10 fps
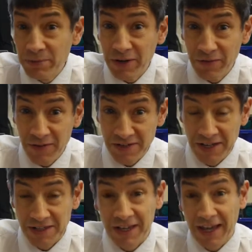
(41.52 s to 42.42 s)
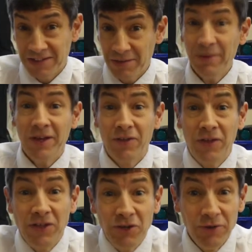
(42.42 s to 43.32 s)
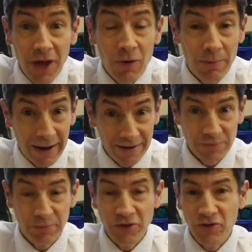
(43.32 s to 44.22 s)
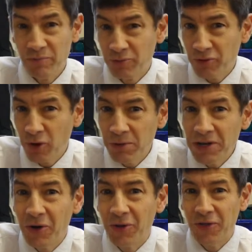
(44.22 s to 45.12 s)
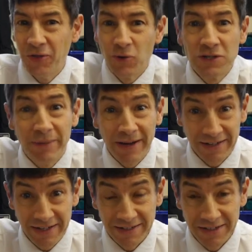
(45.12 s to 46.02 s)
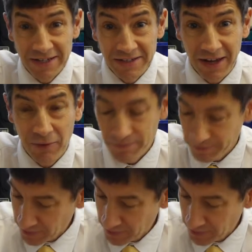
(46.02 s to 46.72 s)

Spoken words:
bit of physics and something I think you know about, but you've probably not thought about it in detail.